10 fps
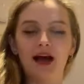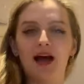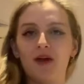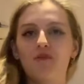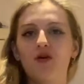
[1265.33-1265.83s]

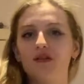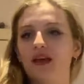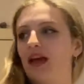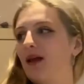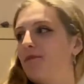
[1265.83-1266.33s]
And I'm not
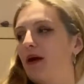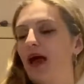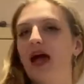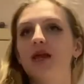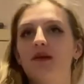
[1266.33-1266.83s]
saying by
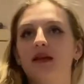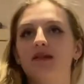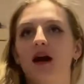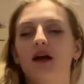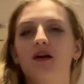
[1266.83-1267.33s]
any means
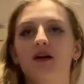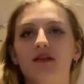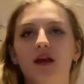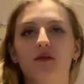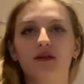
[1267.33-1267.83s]
that I can't
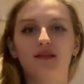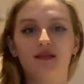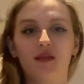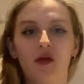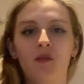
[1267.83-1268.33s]
take
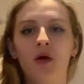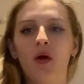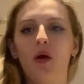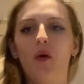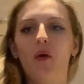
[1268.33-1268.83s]
criticism,
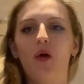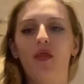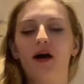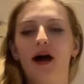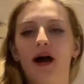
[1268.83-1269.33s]
or
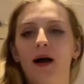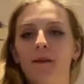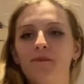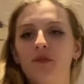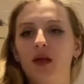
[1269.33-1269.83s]
that
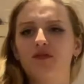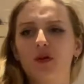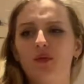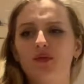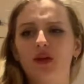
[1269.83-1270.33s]
if
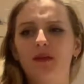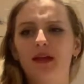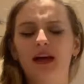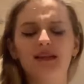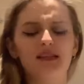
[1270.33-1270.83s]
someone's going to be
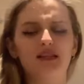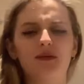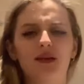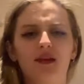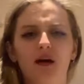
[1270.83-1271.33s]
nasty to
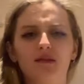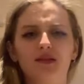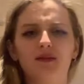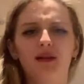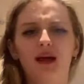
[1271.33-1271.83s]
me, that I'm just
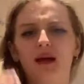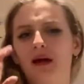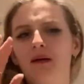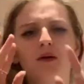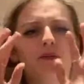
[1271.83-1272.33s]
going to be like,
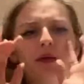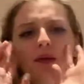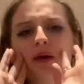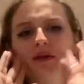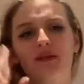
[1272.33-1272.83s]
oh,
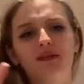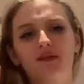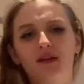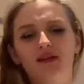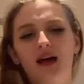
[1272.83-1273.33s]
boo-hoo, this is
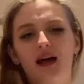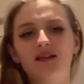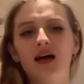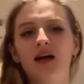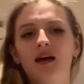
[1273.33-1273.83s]
really sad.
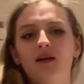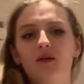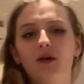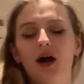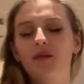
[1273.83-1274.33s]

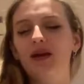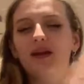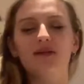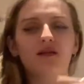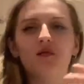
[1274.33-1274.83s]
I mean,
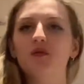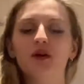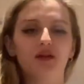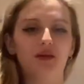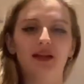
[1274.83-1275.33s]
it's a tough
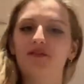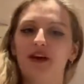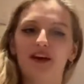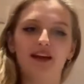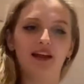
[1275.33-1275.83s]
world that we live
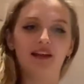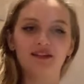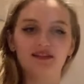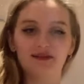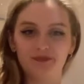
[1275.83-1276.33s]
in, like,
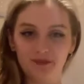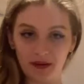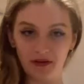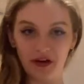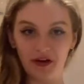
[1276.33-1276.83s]
let's be
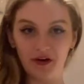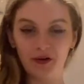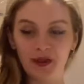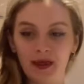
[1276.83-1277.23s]
real.